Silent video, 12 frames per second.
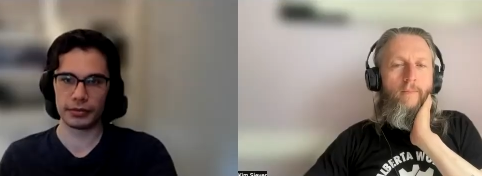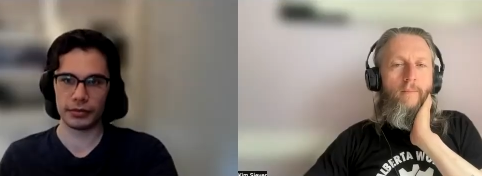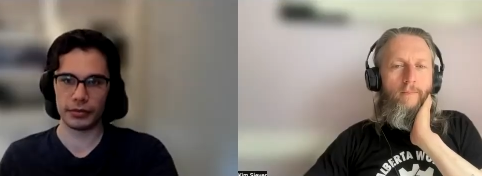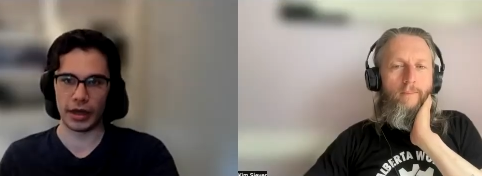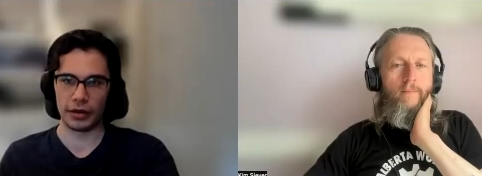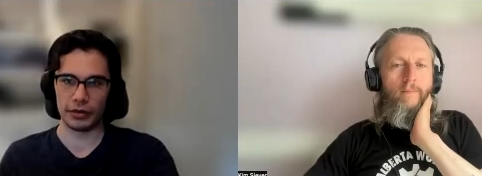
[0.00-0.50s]

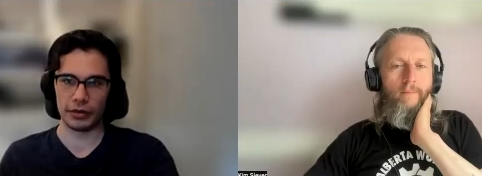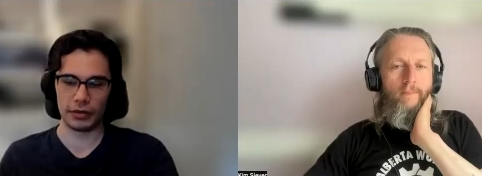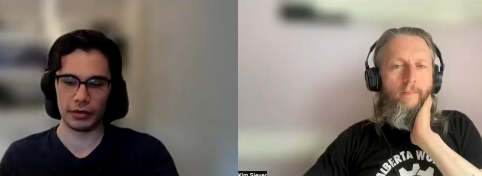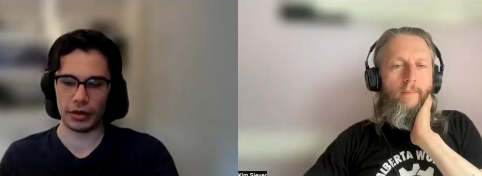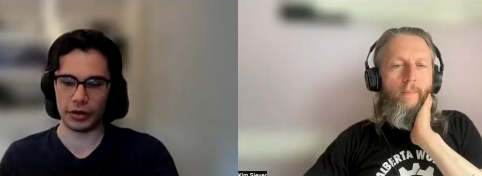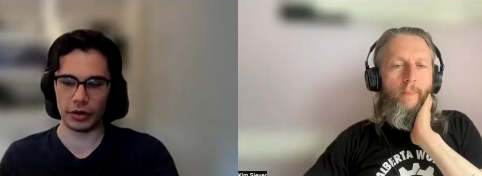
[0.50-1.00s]
Speaker 1: Yeah.
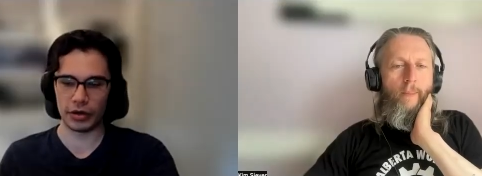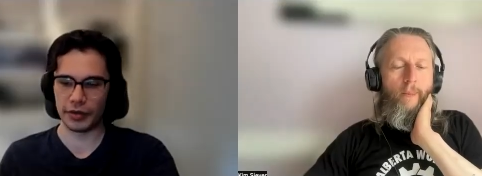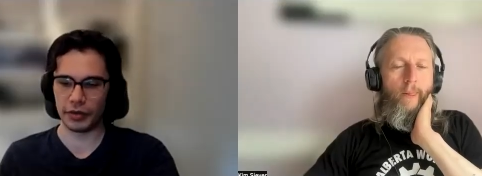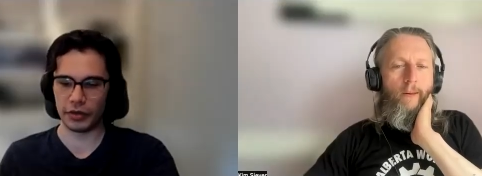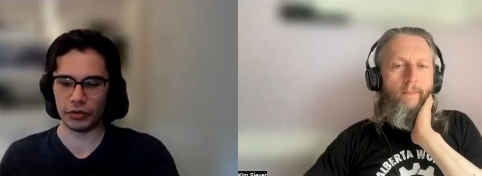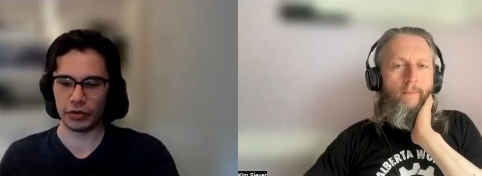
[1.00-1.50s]
You don't have to
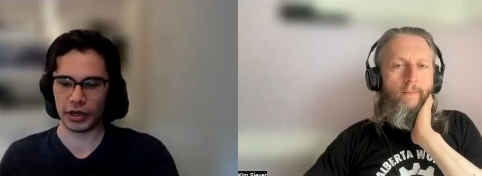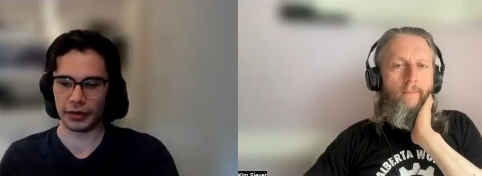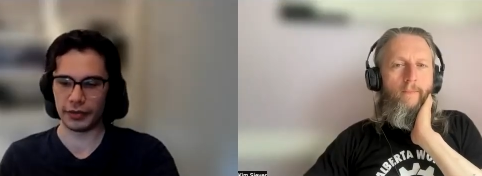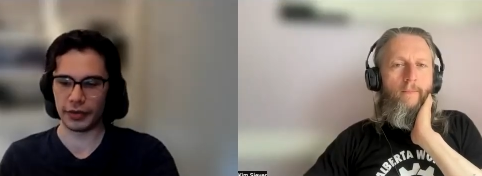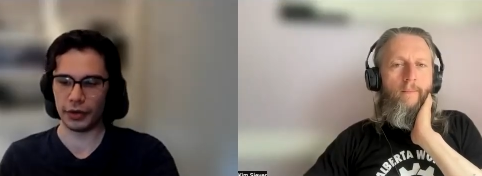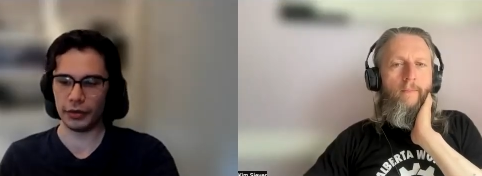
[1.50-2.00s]
do like a
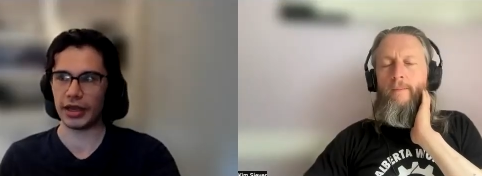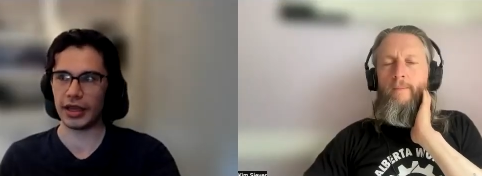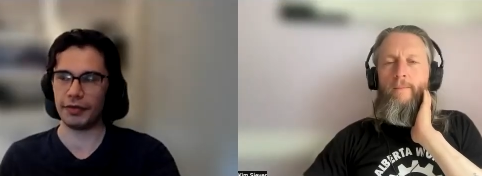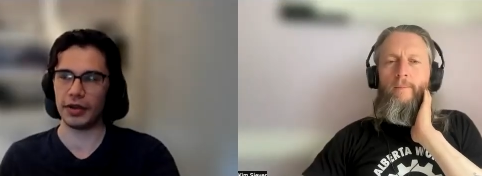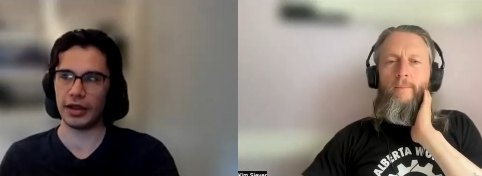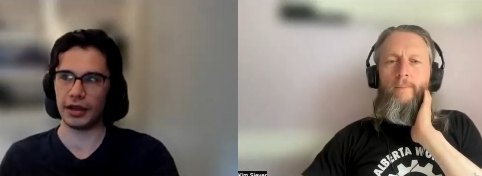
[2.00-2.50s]
vote. If
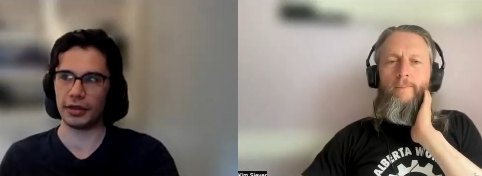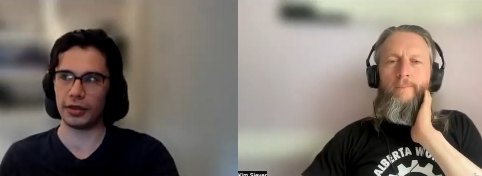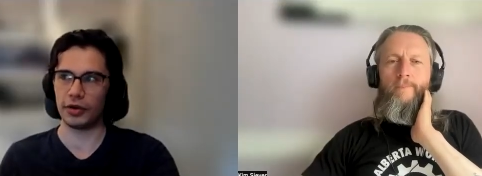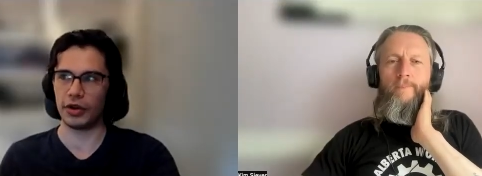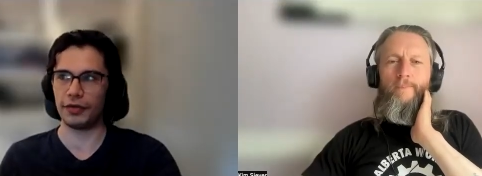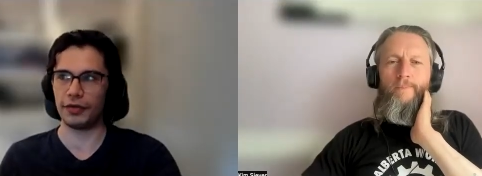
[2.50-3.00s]
you get like
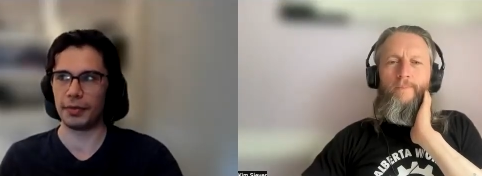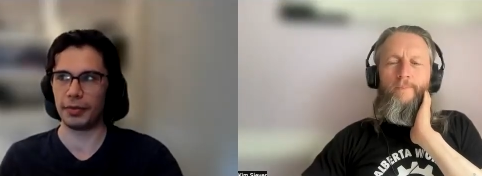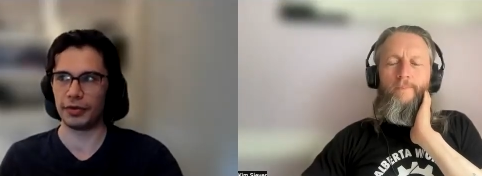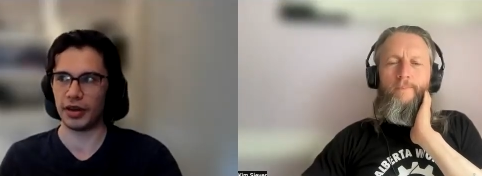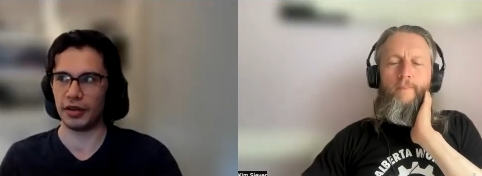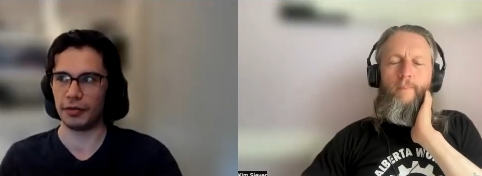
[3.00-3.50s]

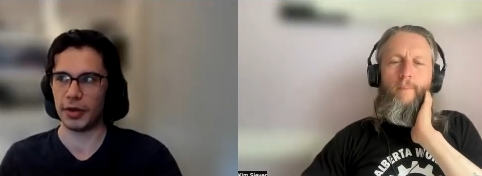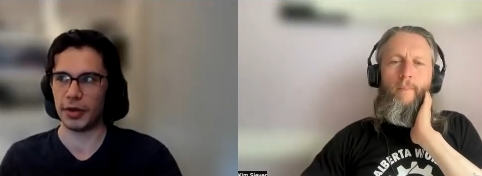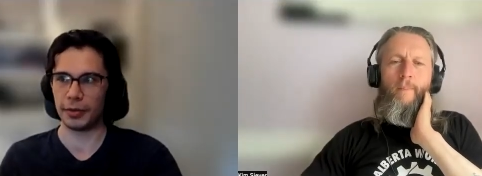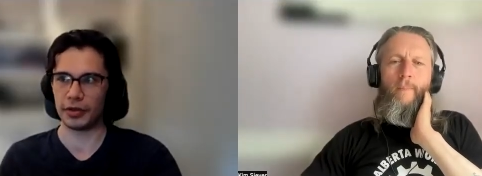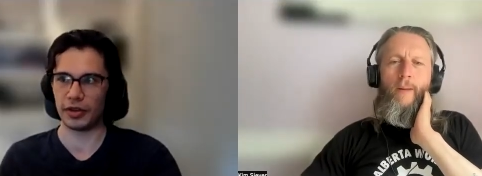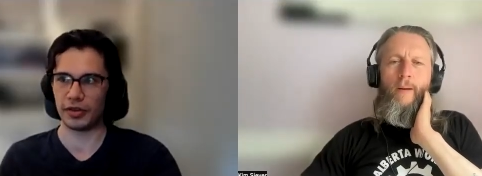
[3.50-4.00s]
35% of
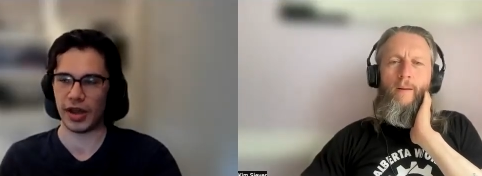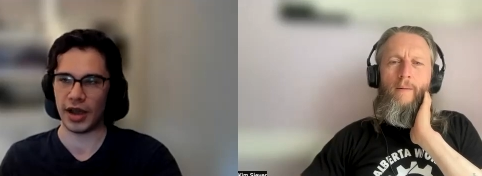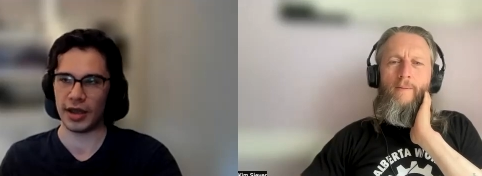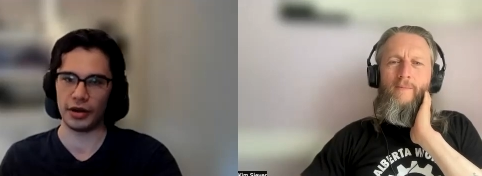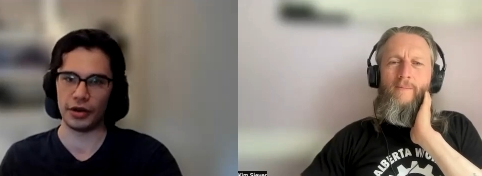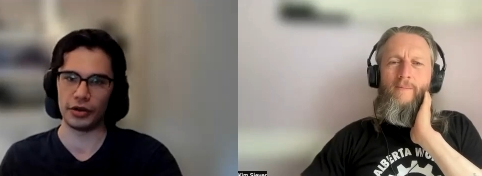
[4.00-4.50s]
people to sign,
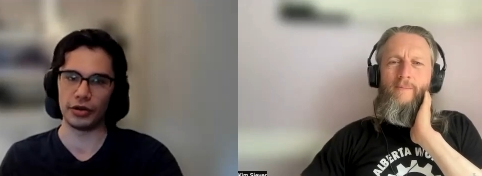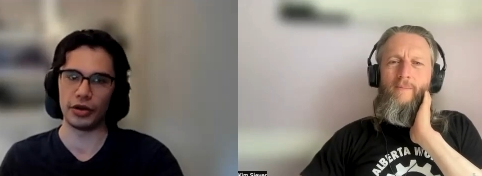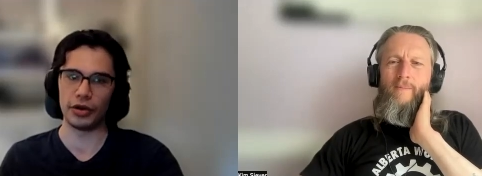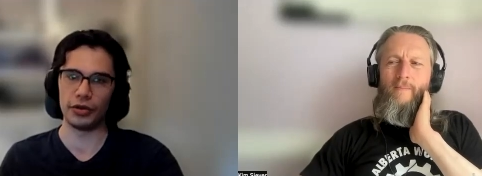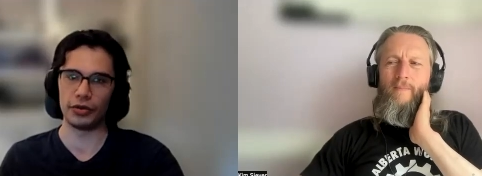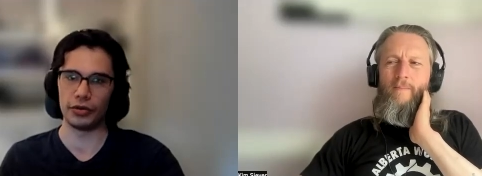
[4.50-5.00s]
then you can go
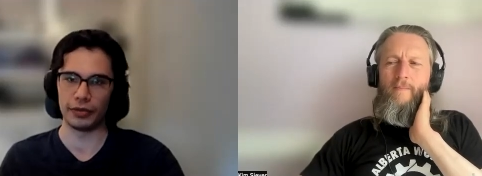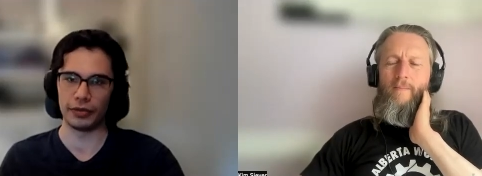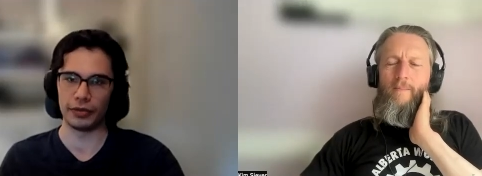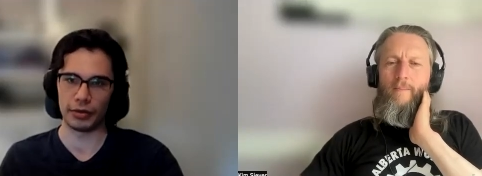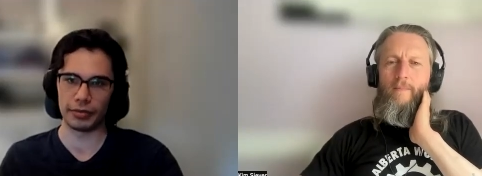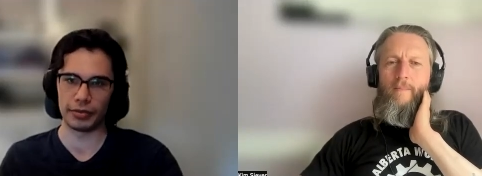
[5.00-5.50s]
through the
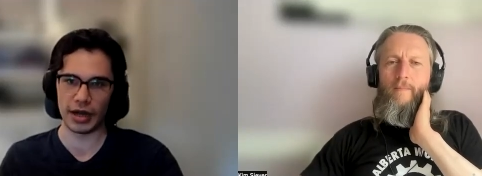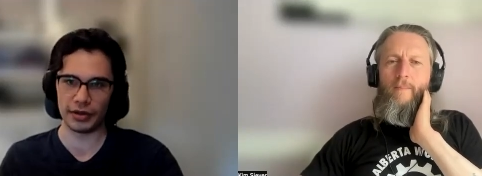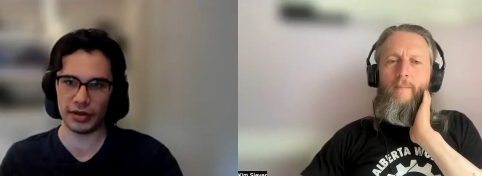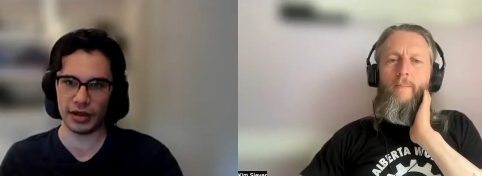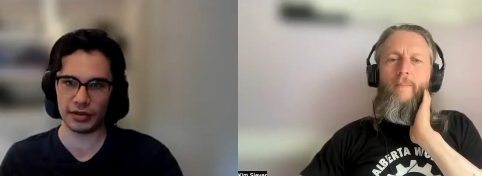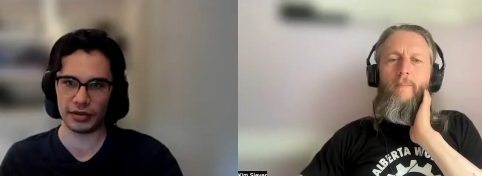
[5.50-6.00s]
voting
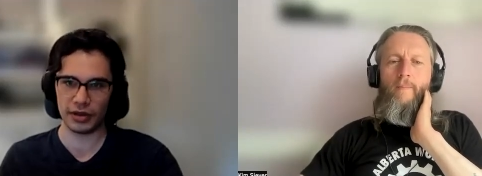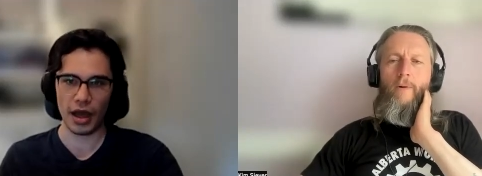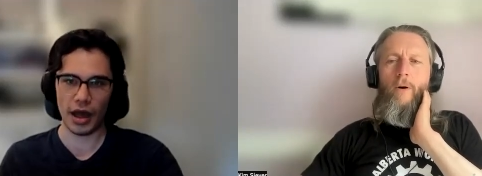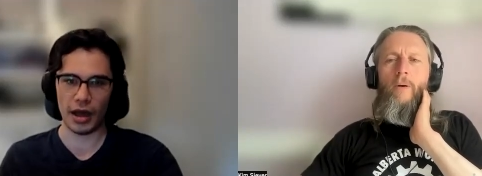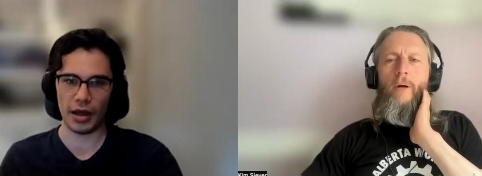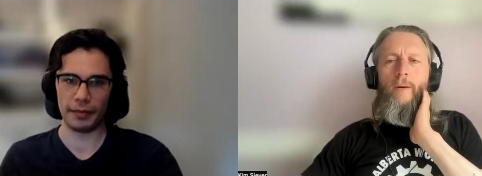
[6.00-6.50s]
process.
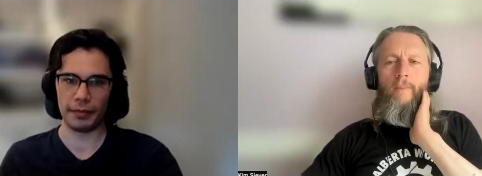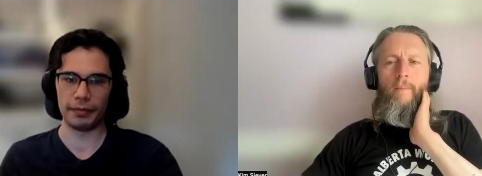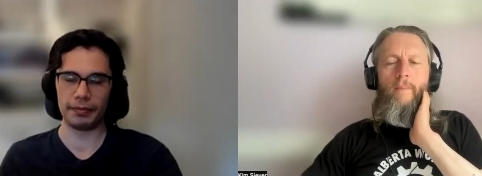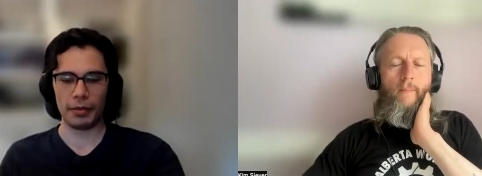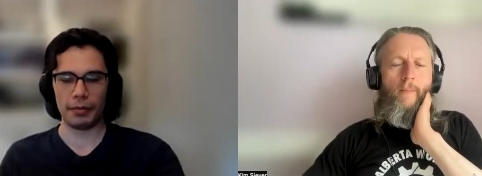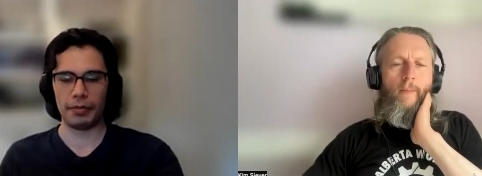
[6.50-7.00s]
Okay. Um,
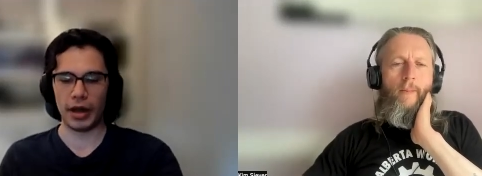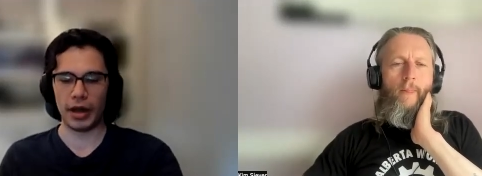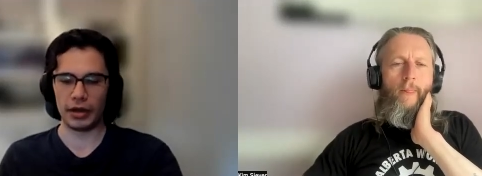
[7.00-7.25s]
but